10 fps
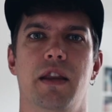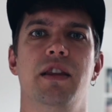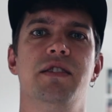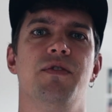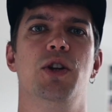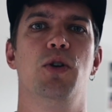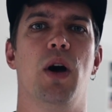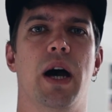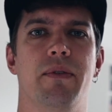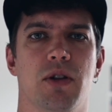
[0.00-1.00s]
In this
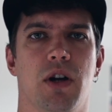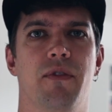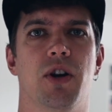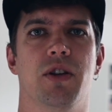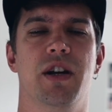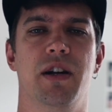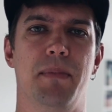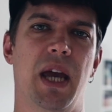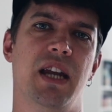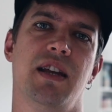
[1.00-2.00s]
video, I will cover the
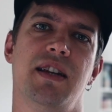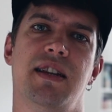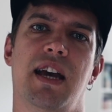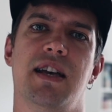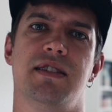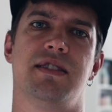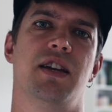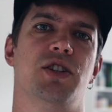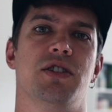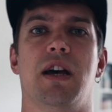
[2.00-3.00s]
remaining details
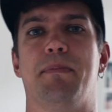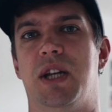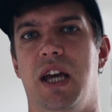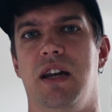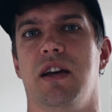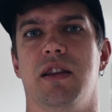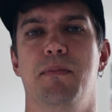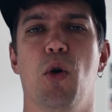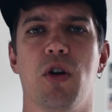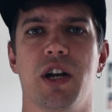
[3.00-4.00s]
such as obtaining the
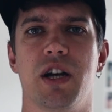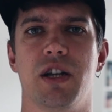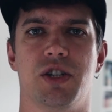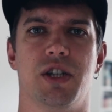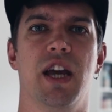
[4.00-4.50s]
mortgage,